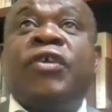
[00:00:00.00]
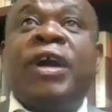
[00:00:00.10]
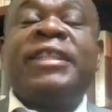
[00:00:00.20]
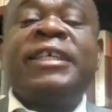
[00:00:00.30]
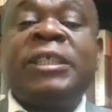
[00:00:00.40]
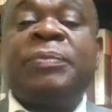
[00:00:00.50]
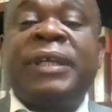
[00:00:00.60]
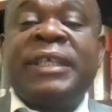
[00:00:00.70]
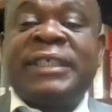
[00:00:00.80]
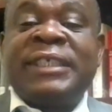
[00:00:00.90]
No, I think she
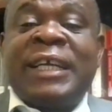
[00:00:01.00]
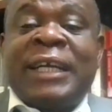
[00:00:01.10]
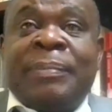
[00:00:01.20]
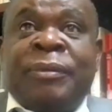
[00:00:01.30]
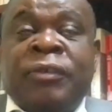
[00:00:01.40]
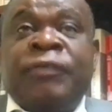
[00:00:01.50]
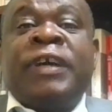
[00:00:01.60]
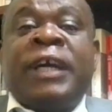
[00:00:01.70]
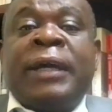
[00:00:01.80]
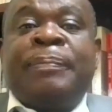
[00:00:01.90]
brings in a
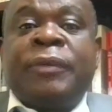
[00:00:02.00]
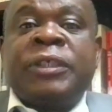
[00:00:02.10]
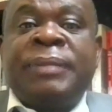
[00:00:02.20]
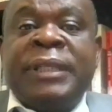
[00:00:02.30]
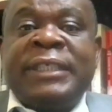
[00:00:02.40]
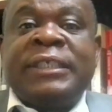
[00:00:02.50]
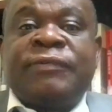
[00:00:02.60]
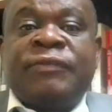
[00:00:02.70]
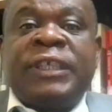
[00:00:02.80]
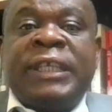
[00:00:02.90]
couple of
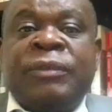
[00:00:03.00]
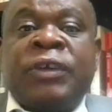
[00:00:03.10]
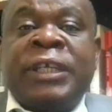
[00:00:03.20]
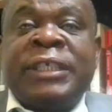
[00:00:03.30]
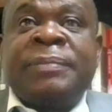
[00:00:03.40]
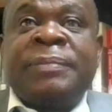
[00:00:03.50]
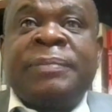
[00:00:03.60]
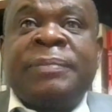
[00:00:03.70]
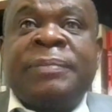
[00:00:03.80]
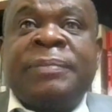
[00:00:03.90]
possibilities for the Democratic
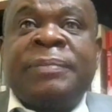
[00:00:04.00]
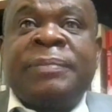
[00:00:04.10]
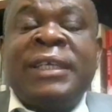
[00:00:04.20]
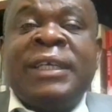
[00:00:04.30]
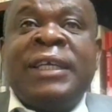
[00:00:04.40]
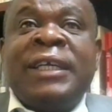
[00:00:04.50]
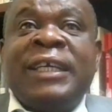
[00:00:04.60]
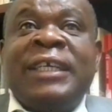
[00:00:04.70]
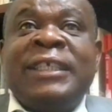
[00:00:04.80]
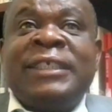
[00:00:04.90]
Party. One
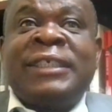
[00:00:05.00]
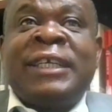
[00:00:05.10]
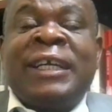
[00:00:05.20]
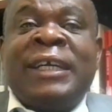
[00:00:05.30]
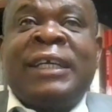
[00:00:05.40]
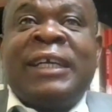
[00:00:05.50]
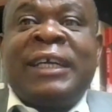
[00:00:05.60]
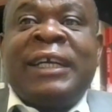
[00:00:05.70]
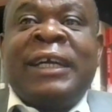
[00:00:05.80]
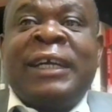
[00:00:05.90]
is
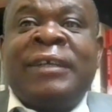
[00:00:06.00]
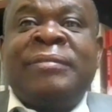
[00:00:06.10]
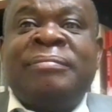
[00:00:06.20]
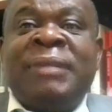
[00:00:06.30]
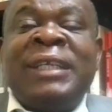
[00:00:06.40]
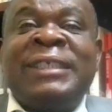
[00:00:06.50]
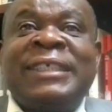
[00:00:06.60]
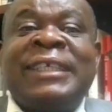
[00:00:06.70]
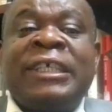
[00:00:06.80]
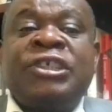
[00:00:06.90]
her
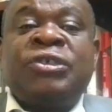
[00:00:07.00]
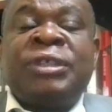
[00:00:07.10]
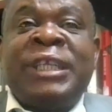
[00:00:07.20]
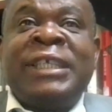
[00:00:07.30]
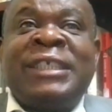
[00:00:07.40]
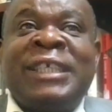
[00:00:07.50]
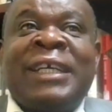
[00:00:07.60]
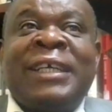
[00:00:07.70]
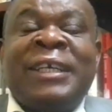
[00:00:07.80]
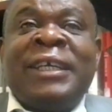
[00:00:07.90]
multiracial
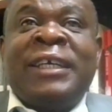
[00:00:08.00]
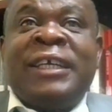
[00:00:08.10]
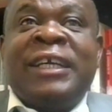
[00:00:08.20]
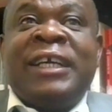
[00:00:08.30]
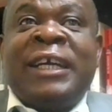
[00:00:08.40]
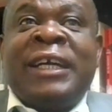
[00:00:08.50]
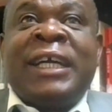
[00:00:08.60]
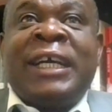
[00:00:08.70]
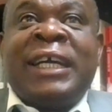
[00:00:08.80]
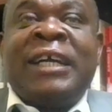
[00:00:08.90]
nature.
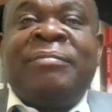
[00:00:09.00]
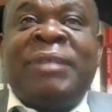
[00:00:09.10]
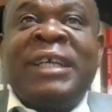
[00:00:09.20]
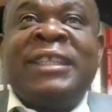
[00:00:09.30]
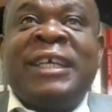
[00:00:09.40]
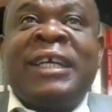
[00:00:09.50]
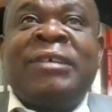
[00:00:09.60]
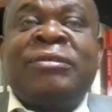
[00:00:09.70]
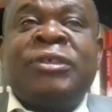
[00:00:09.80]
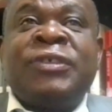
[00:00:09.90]
Her
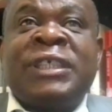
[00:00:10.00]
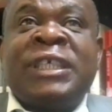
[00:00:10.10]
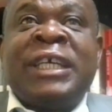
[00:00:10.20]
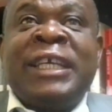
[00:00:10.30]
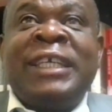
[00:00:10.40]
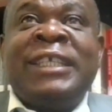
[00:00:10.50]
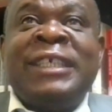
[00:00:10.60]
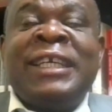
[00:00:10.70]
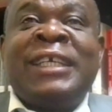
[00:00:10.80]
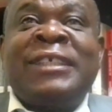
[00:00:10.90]
mother was
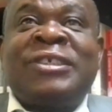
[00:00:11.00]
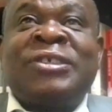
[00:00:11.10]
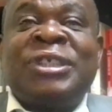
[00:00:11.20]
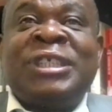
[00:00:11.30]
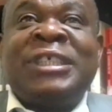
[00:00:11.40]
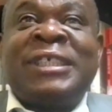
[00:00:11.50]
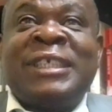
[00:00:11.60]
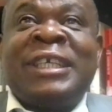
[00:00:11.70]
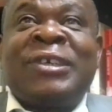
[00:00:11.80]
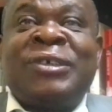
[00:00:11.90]
Indian, so
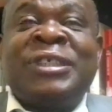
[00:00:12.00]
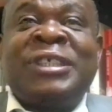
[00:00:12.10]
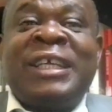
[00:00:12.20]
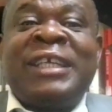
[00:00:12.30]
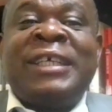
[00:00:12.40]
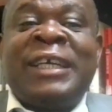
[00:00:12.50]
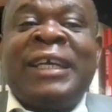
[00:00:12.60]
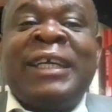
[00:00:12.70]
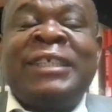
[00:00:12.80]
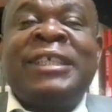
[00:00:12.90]
she's considered
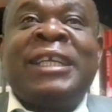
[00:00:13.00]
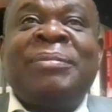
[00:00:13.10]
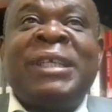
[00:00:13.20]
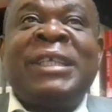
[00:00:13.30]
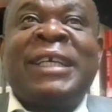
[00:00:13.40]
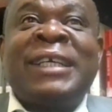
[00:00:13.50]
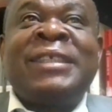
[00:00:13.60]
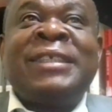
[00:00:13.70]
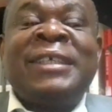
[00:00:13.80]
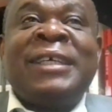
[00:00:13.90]
Asian
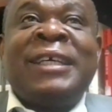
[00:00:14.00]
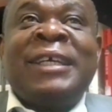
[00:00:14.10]
American.